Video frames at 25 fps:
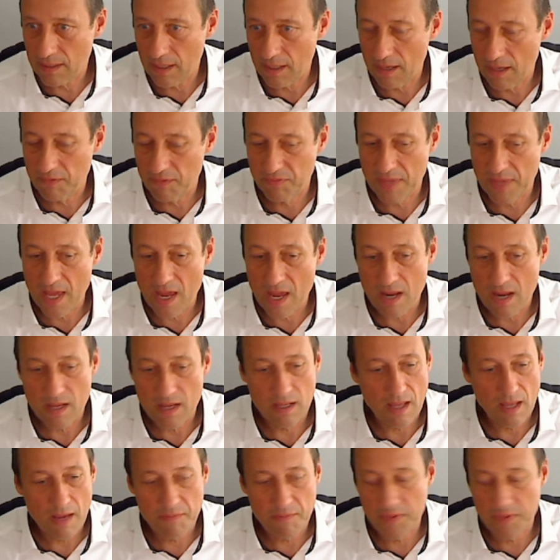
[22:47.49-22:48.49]
If they
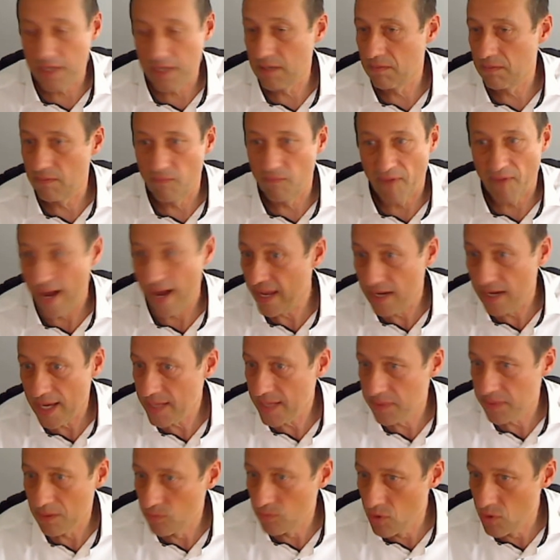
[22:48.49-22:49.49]

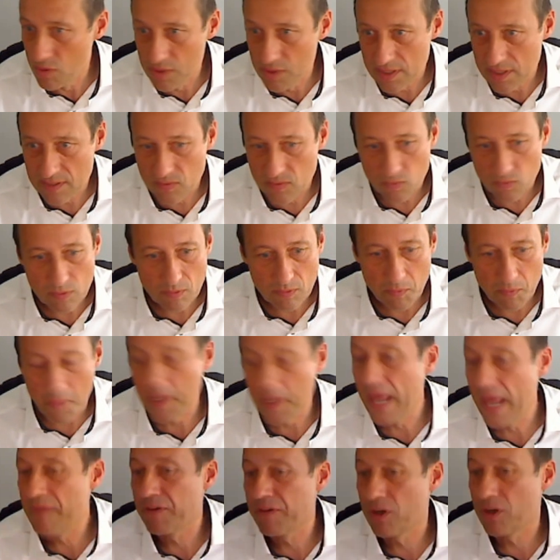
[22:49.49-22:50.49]
violate the rules, we will
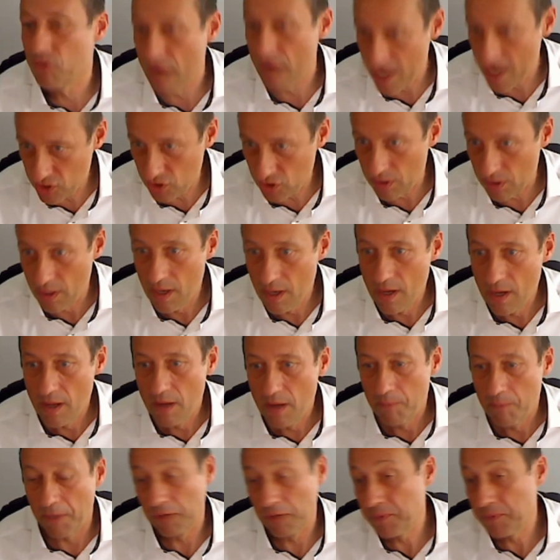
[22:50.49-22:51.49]
have a crash,
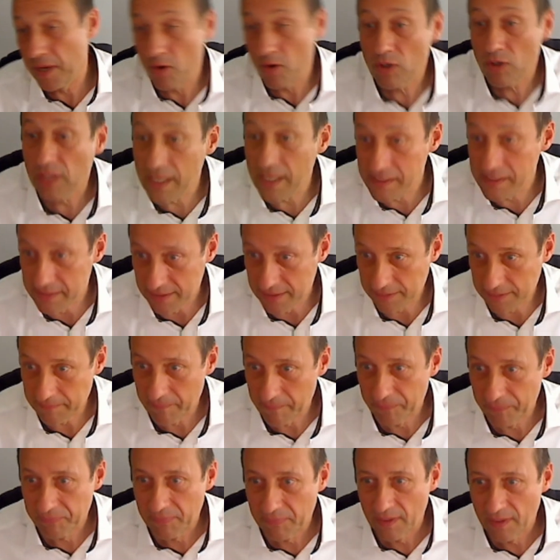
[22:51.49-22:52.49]
but we are not guilty.
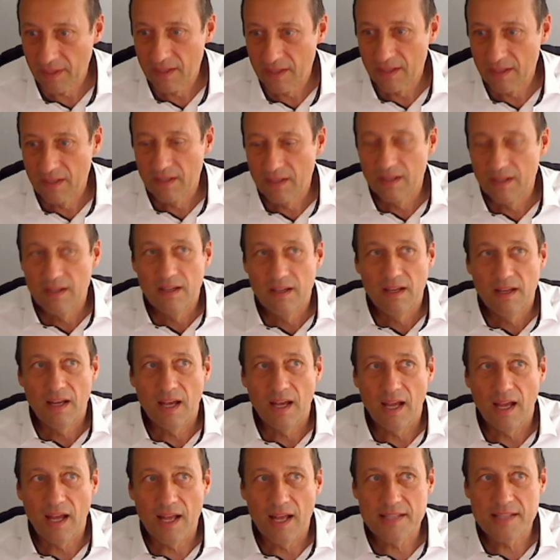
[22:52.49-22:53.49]

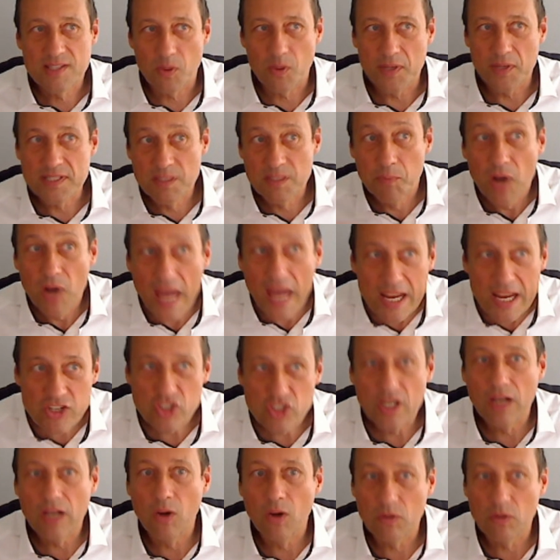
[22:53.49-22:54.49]
And so in simulation,
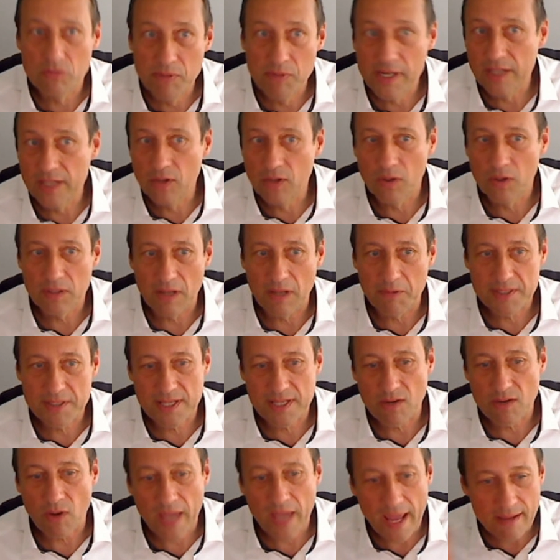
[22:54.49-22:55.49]
it looked really good, and we
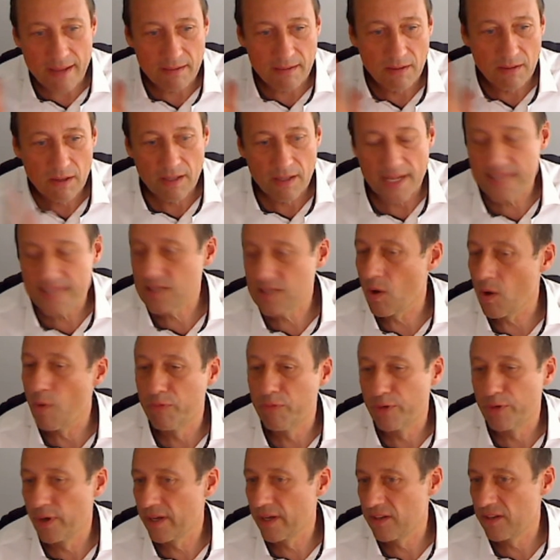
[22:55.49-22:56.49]
said, okay, let's go
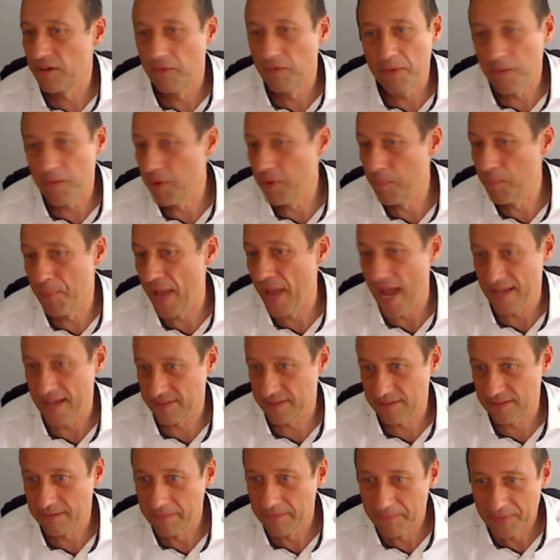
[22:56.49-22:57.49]
for it. We will
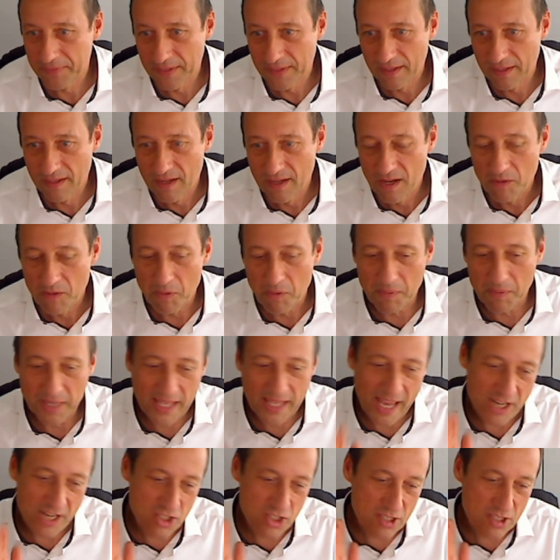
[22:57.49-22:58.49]
pass. We will
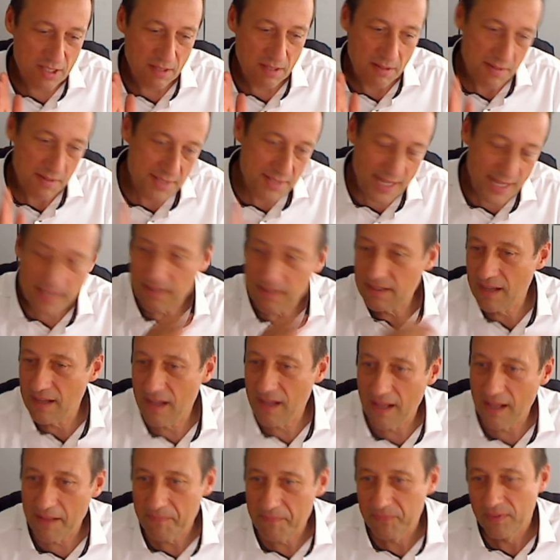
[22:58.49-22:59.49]
catch the second
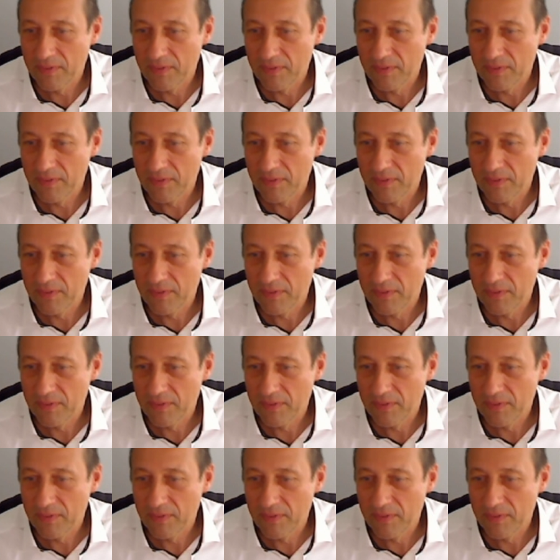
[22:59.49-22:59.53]
car.